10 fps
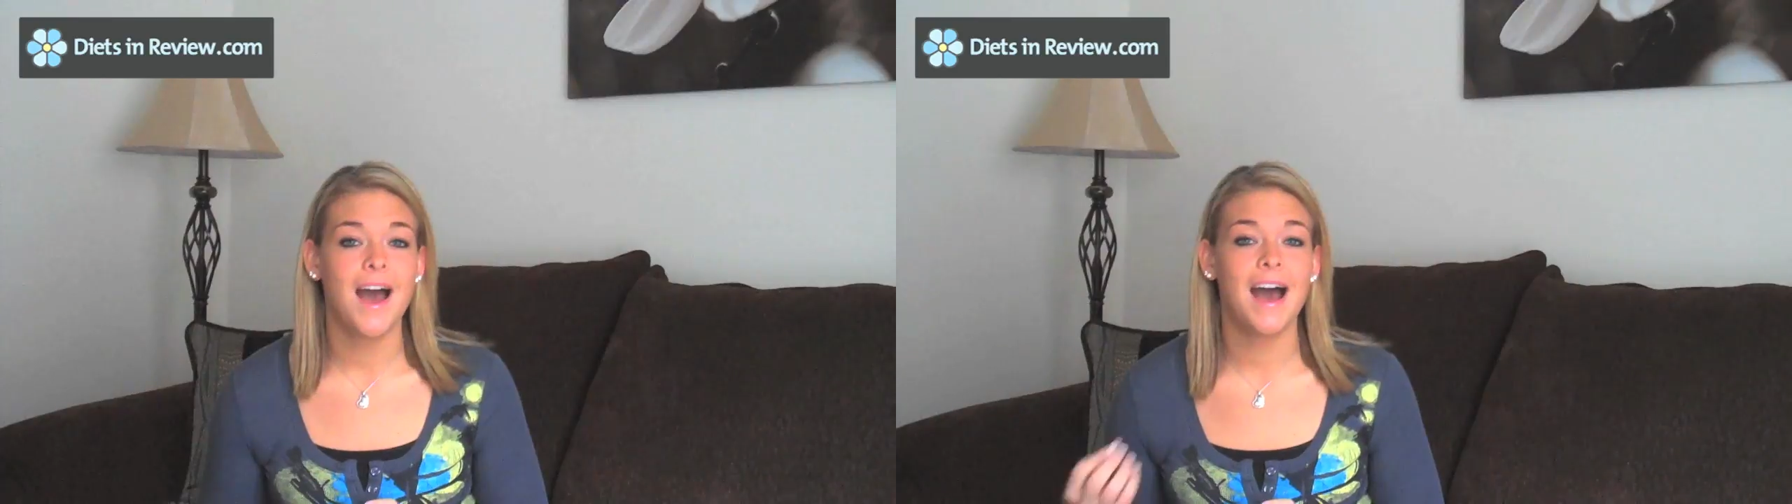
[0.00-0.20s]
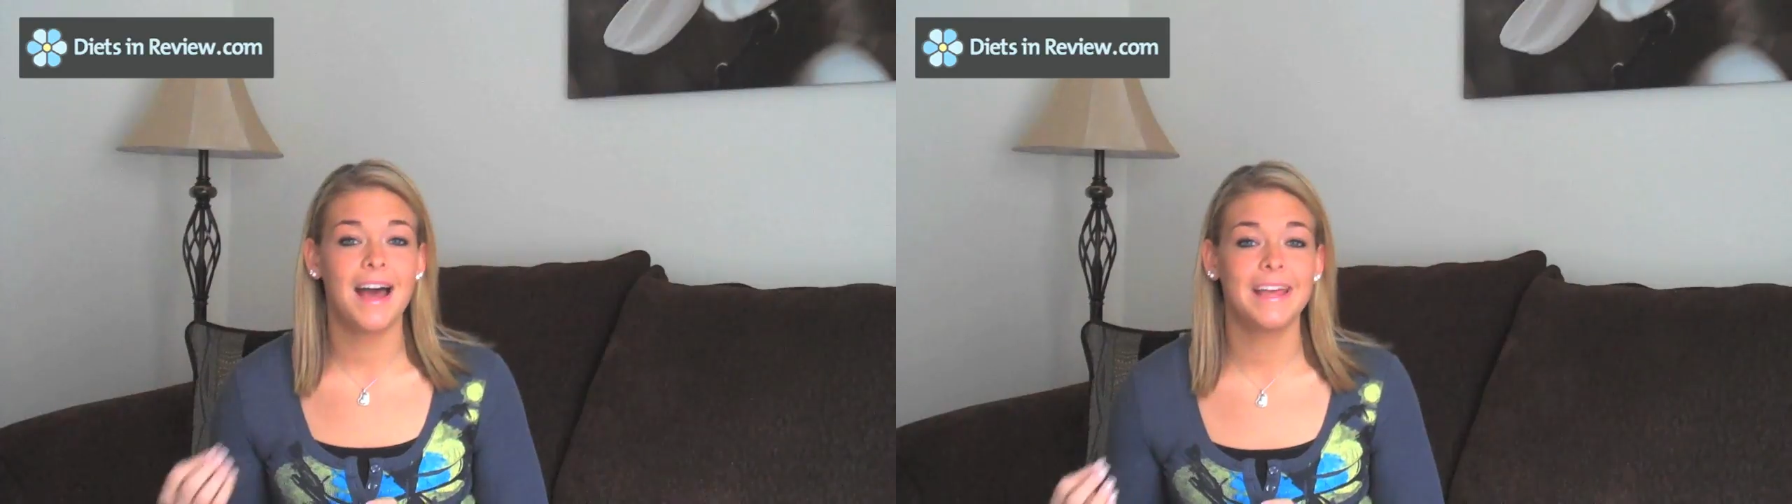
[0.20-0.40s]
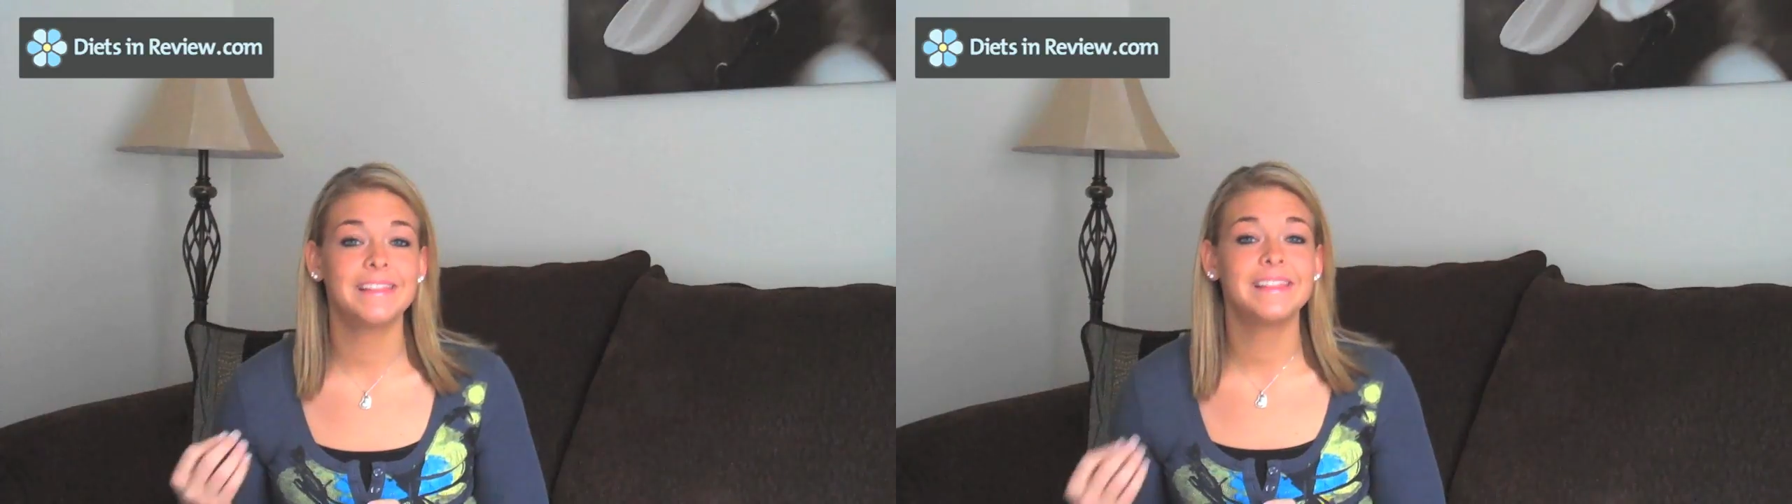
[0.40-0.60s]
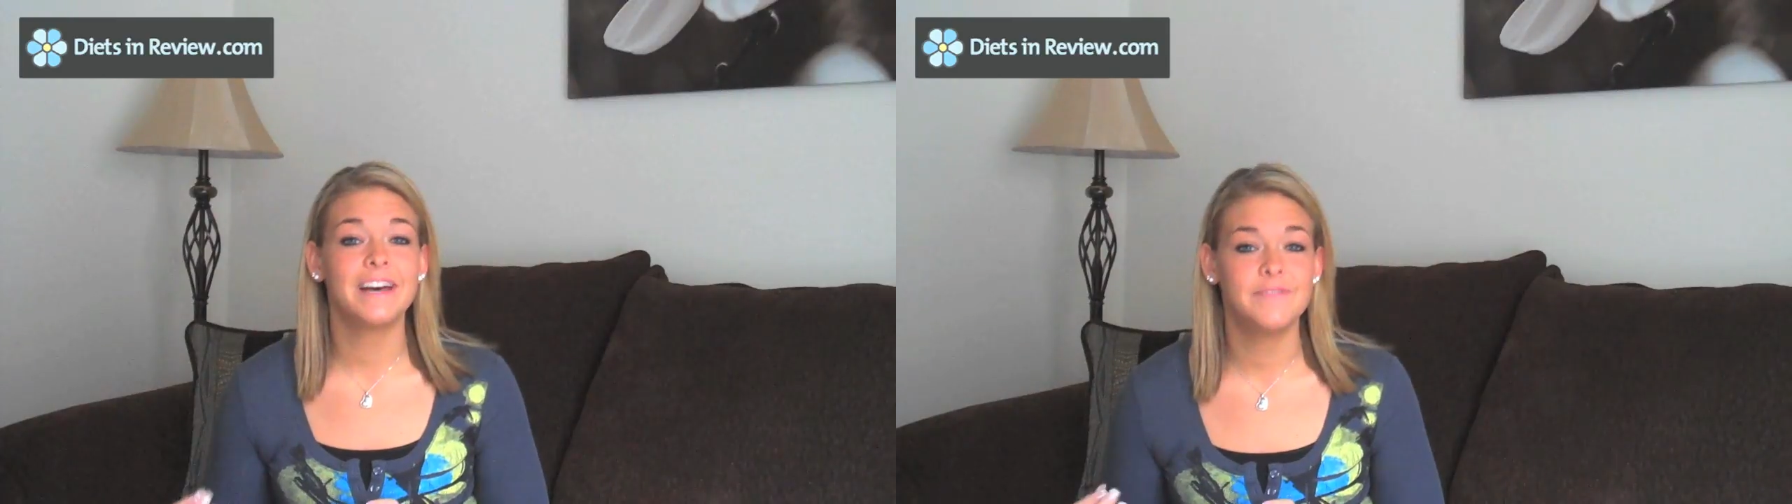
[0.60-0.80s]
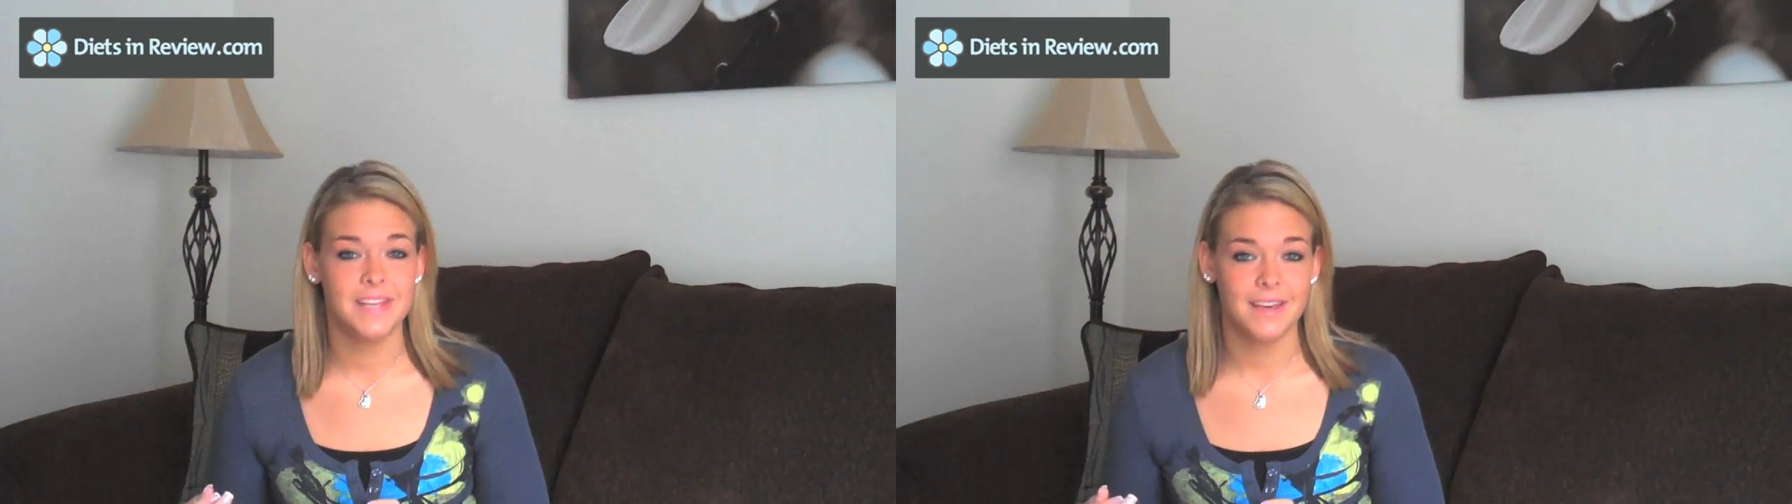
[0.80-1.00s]
I
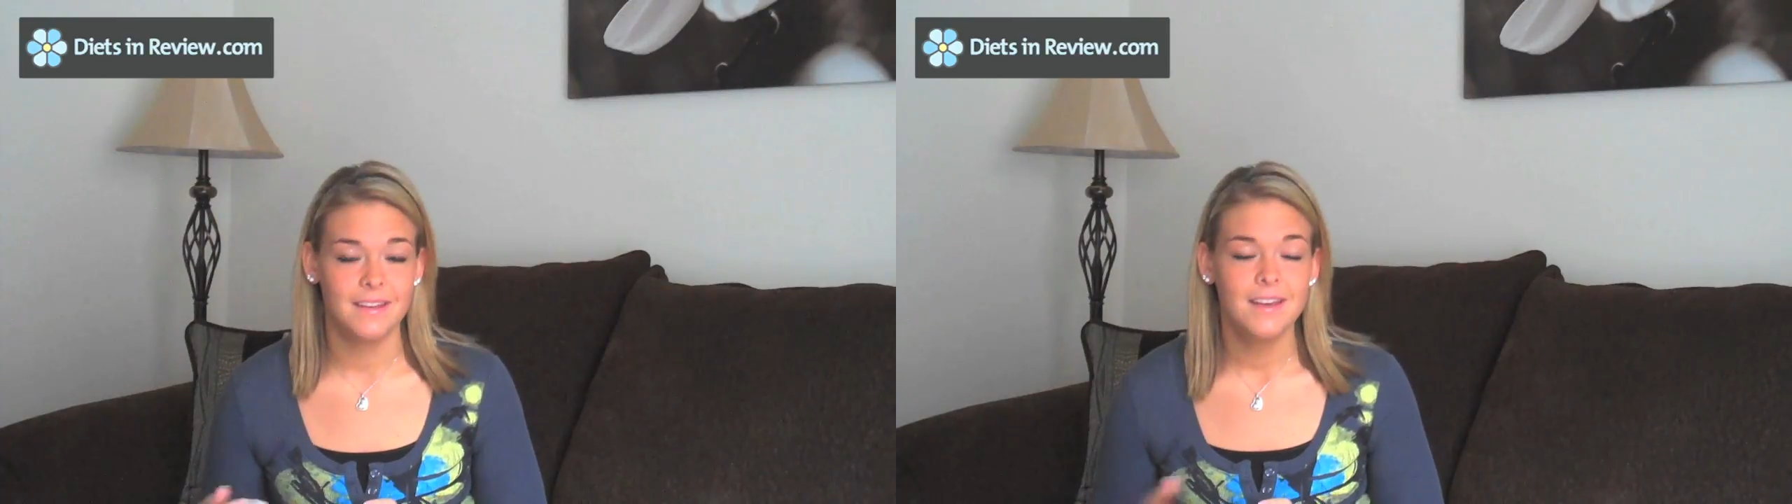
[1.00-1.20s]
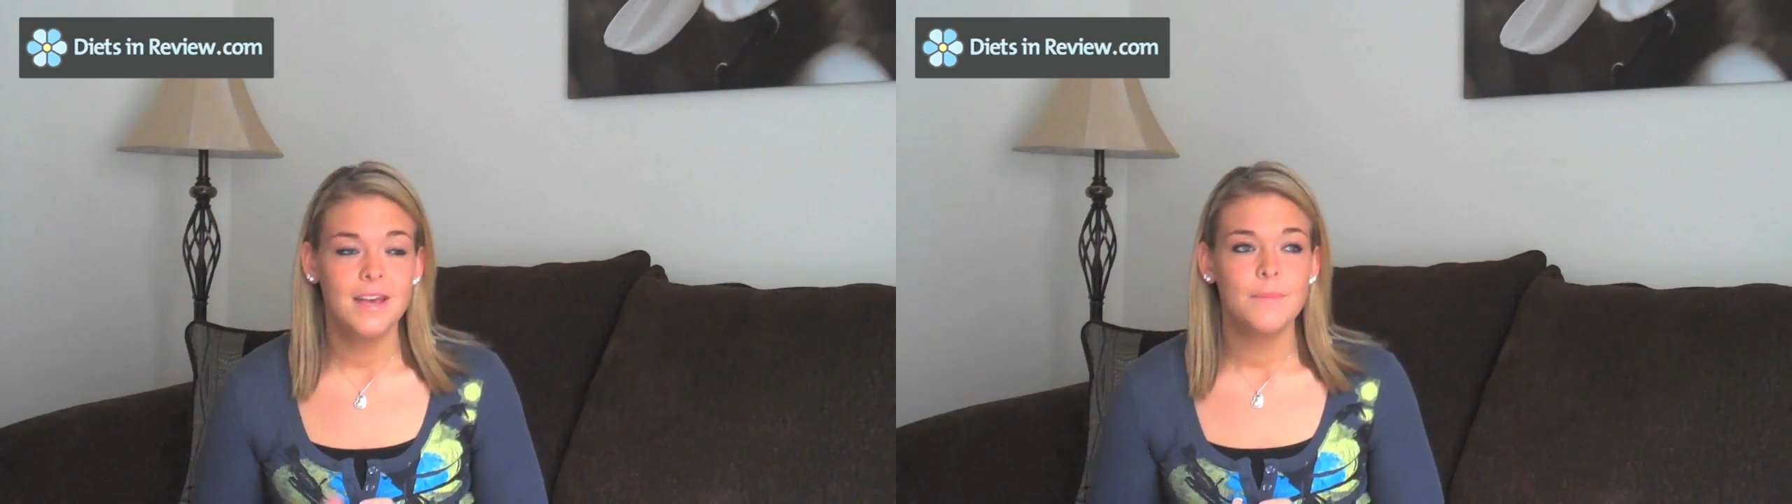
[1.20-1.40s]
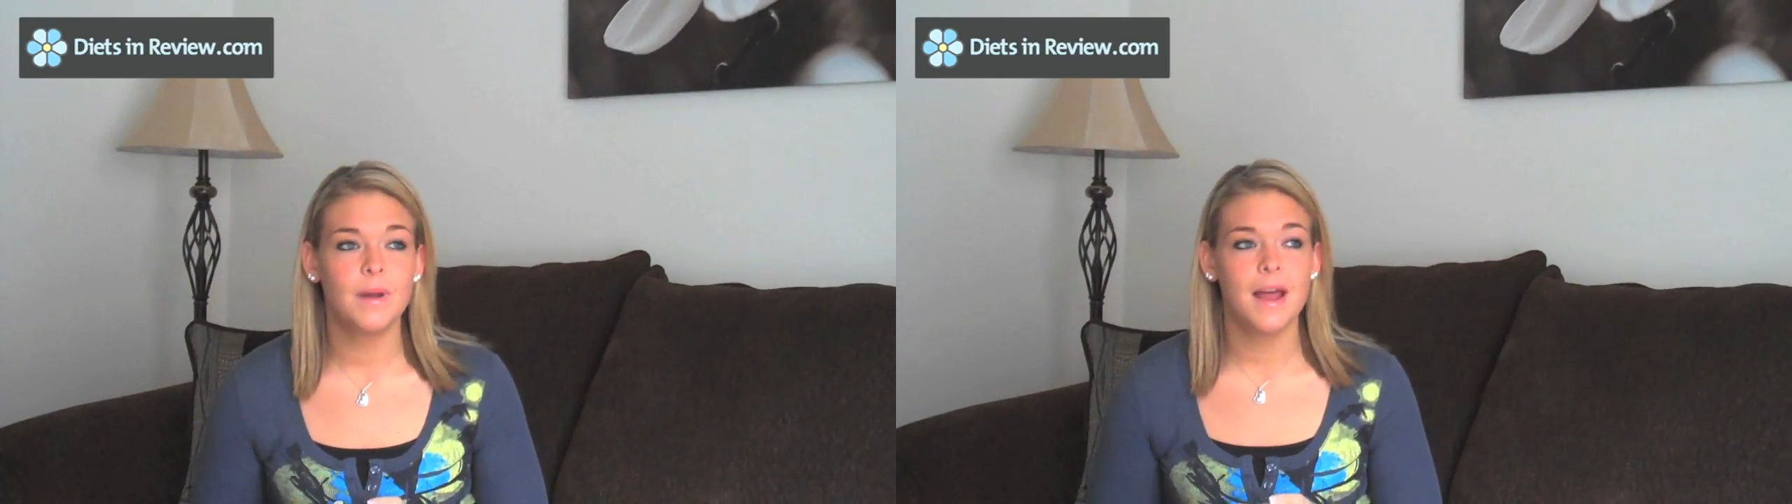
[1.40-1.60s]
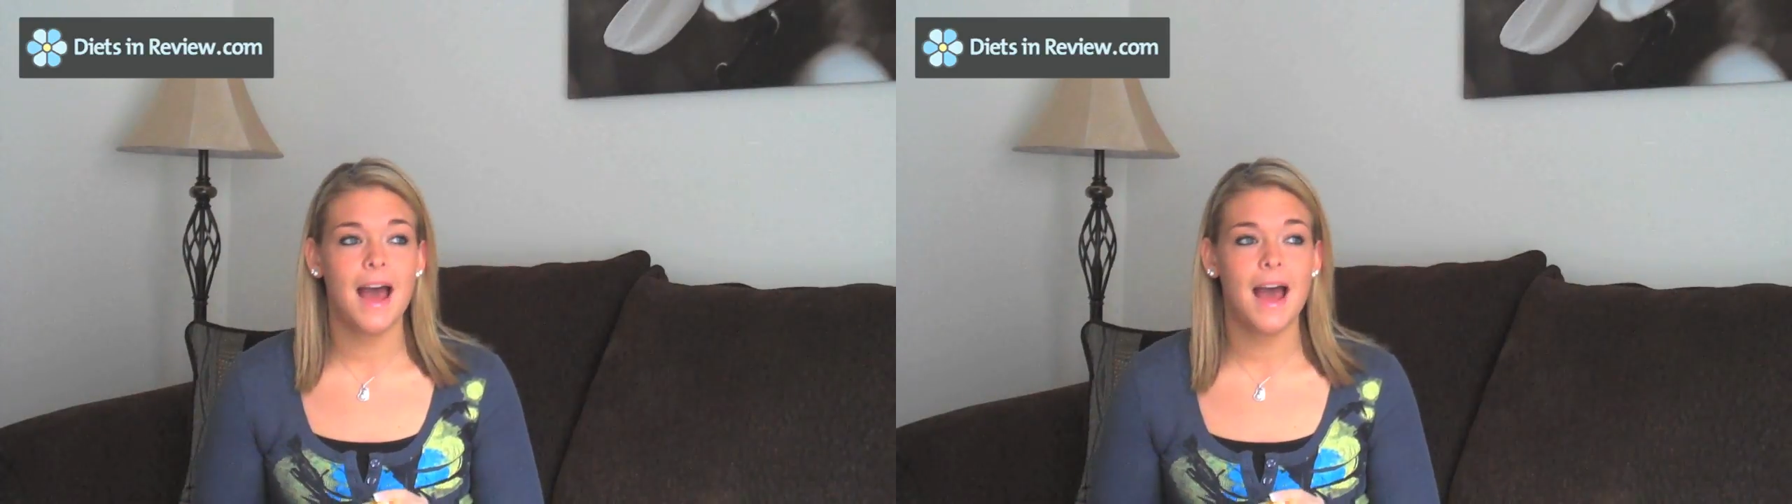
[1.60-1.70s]
loved it, but